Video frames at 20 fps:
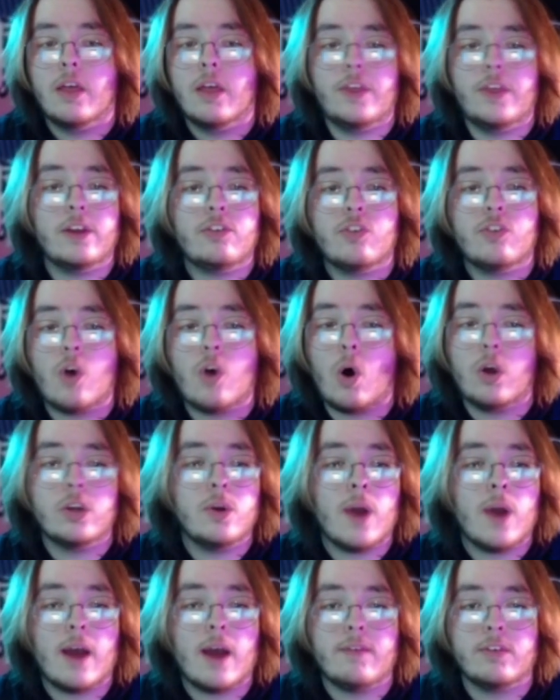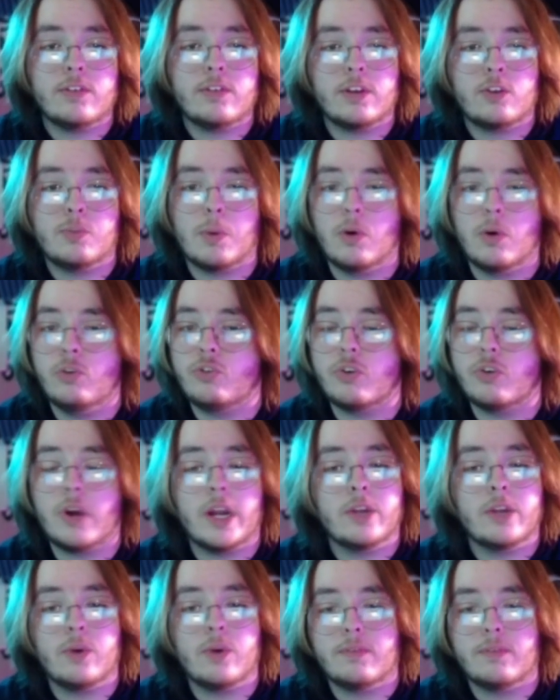This, all you have is exposure
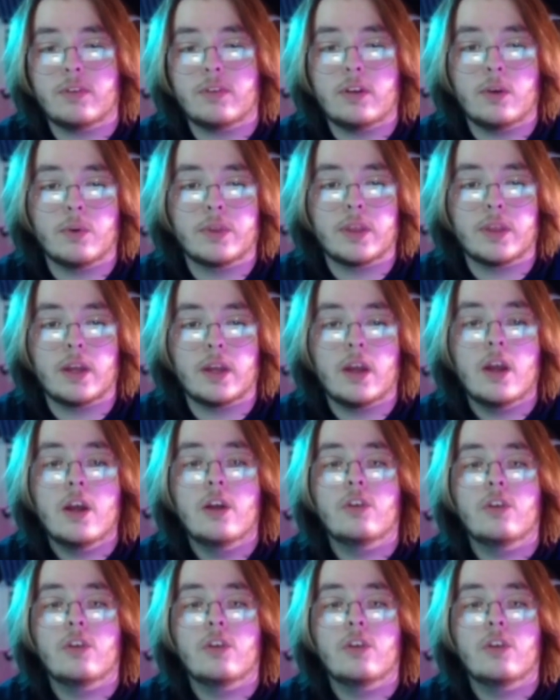and you have to deal with it.